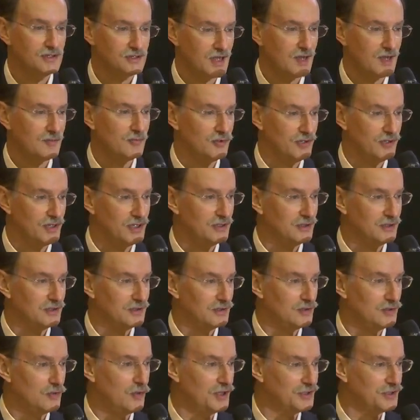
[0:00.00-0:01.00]
is operating in
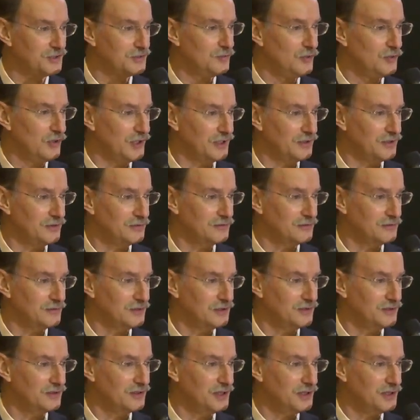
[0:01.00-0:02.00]
the quantum way,
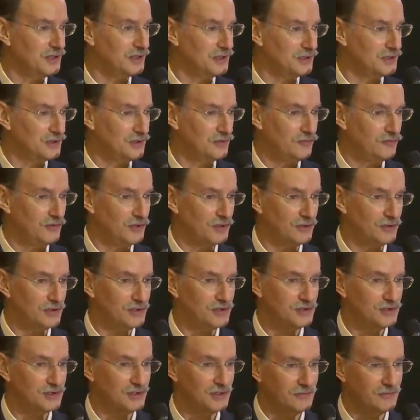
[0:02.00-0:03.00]
that you're getting
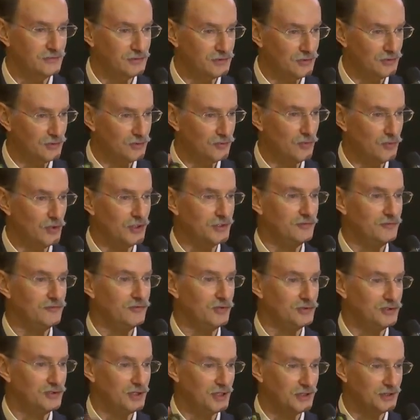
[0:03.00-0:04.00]
interference even though one
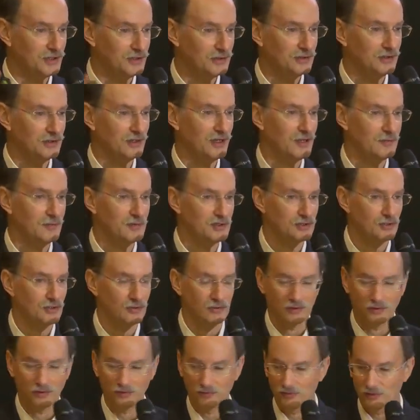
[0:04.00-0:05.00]
photon at a time is
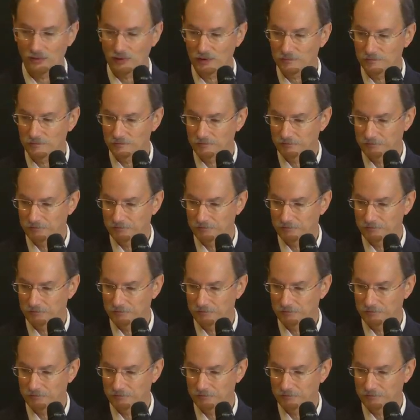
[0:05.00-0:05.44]
going through it.